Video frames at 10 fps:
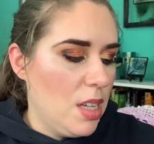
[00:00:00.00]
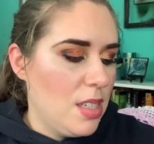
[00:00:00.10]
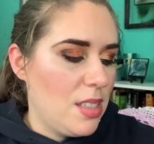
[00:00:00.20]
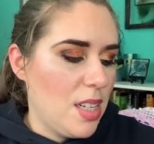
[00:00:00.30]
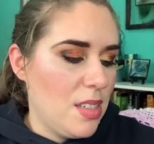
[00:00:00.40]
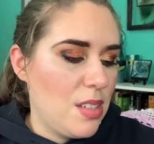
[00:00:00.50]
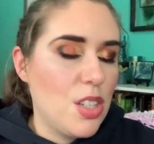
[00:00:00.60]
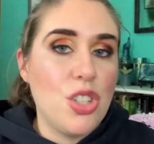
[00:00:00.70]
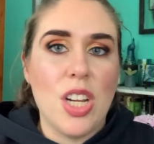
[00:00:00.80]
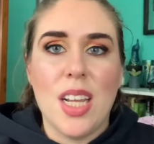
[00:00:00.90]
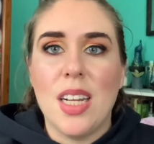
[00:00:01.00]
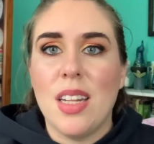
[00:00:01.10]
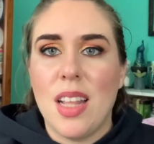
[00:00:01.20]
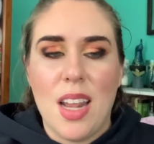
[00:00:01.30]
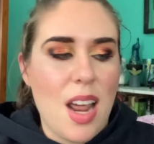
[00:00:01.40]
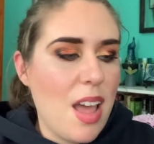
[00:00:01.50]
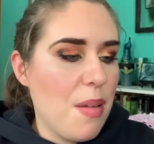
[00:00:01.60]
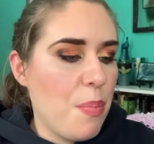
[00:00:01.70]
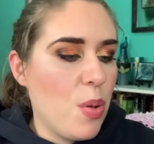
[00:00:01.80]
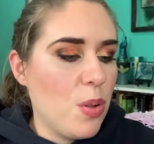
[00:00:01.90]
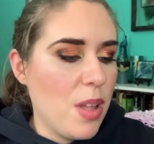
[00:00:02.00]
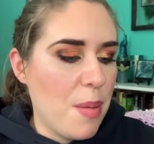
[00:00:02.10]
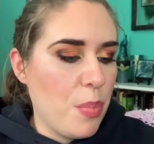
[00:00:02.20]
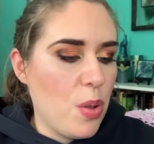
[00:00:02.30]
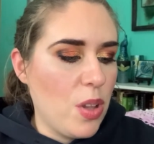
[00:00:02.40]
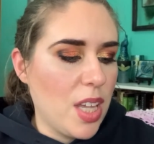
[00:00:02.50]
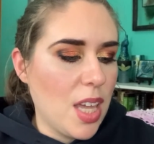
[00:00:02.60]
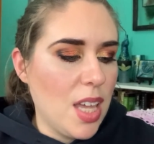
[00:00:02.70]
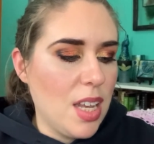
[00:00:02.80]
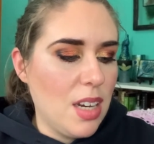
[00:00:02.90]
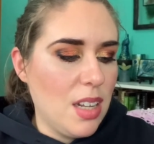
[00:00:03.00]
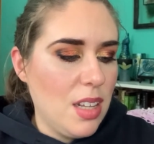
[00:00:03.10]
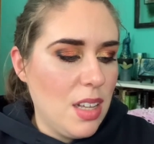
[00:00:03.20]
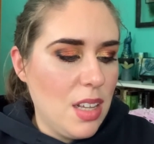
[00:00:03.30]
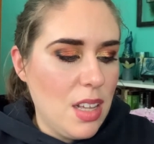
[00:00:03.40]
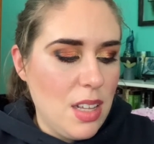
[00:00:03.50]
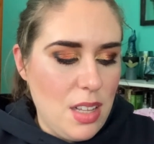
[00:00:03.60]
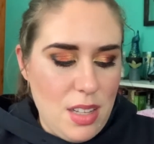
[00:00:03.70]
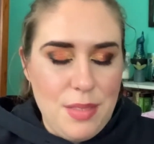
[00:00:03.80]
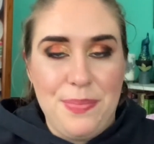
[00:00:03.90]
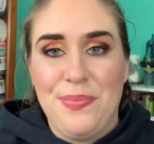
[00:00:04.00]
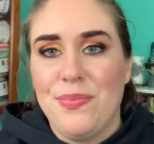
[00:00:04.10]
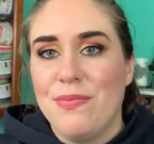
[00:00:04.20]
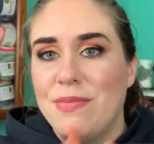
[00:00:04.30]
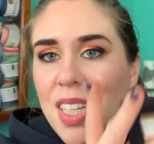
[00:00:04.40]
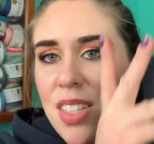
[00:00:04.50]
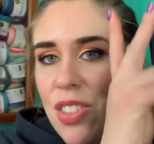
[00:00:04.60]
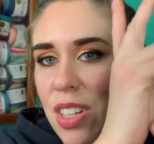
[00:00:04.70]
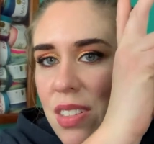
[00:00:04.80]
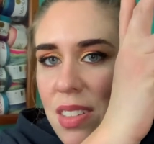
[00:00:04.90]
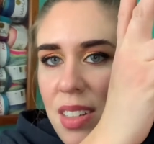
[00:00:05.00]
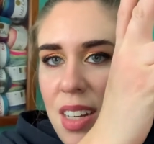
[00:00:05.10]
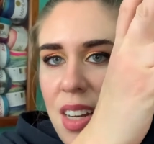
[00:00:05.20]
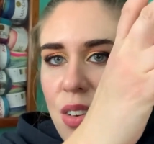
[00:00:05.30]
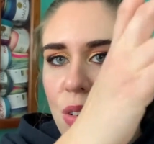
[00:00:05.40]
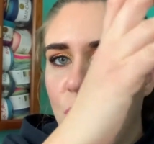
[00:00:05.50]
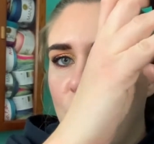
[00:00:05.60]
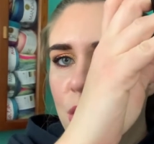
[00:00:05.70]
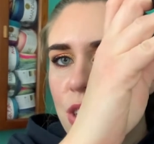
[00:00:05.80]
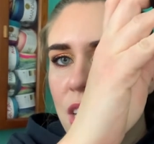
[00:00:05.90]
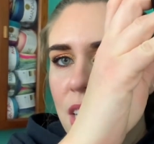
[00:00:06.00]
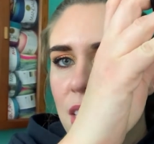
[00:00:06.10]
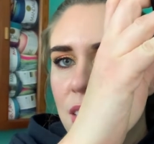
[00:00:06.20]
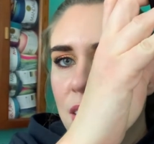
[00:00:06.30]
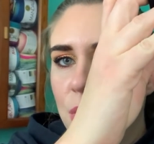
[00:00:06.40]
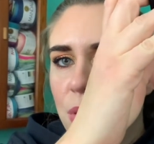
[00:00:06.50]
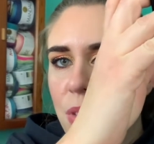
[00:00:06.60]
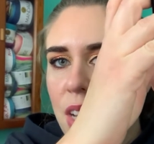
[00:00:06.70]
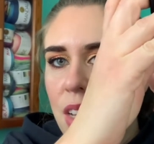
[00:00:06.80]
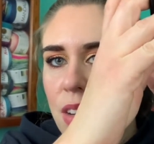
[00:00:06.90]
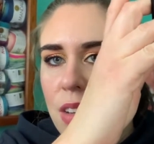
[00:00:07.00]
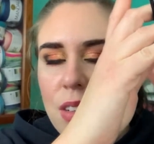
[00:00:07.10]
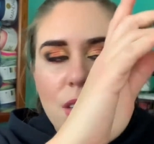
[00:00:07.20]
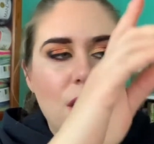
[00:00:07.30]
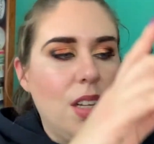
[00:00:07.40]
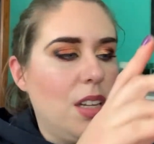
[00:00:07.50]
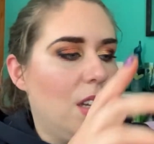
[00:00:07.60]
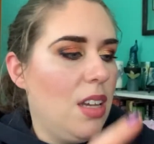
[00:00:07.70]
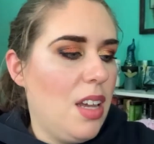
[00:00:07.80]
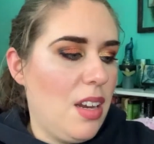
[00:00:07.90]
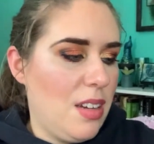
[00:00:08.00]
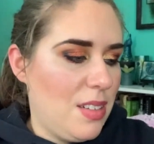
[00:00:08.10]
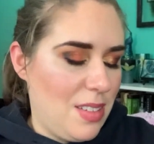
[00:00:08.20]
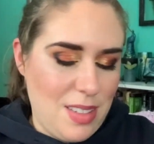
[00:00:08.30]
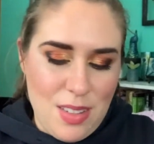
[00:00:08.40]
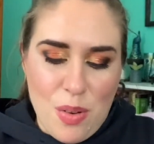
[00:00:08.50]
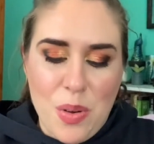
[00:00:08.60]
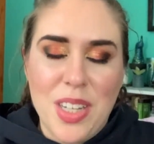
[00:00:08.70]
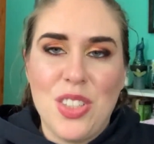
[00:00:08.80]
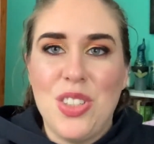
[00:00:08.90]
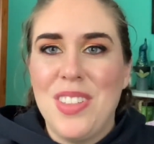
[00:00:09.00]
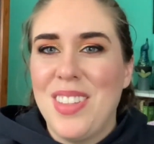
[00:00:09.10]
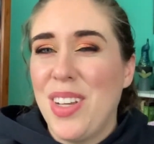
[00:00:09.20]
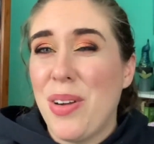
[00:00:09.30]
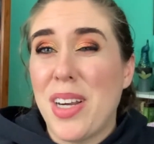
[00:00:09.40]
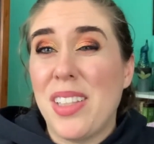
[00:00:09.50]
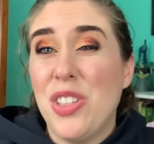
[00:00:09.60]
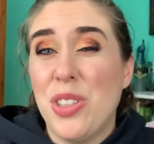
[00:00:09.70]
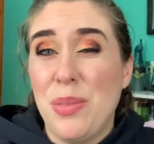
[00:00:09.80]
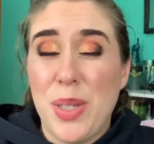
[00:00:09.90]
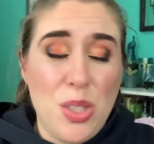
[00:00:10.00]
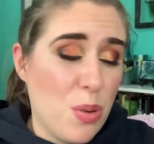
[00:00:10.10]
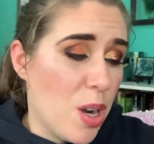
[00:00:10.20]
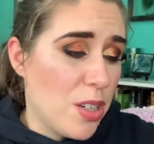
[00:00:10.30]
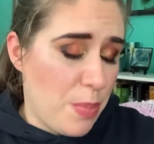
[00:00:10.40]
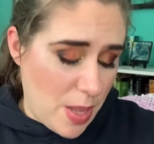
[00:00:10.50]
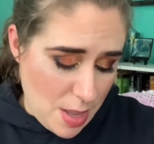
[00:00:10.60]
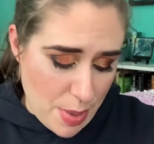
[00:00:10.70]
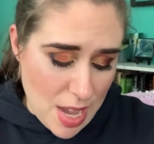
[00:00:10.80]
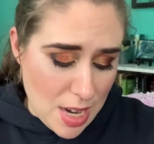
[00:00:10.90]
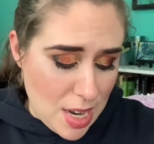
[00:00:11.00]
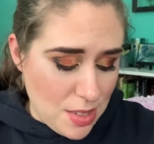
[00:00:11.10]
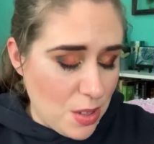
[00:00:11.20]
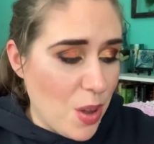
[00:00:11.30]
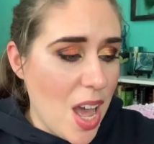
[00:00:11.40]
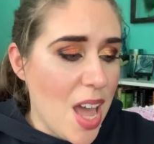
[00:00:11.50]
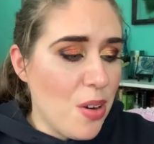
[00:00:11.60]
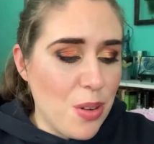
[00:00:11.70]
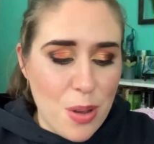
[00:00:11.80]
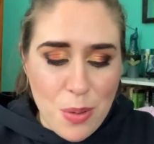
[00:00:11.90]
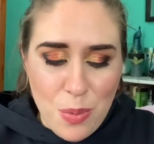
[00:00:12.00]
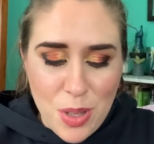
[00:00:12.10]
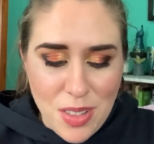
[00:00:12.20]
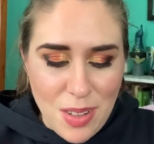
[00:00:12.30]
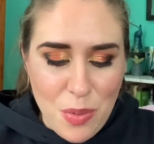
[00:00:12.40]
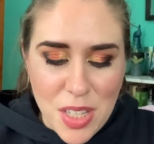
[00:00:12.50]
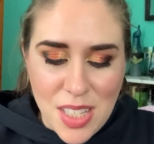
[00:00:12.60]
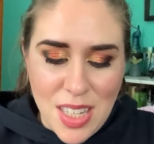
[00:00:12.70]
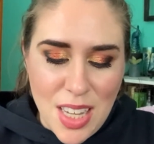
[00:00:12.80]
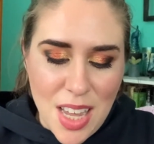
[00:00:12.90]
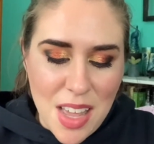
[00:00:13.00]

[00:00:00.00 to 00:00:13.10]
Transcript: since the shade that I am pulling in is just an inner corner shade. It's this one right here. So it theoretically shouldn't be too hard to hit pan on. So I don't know. We'll see.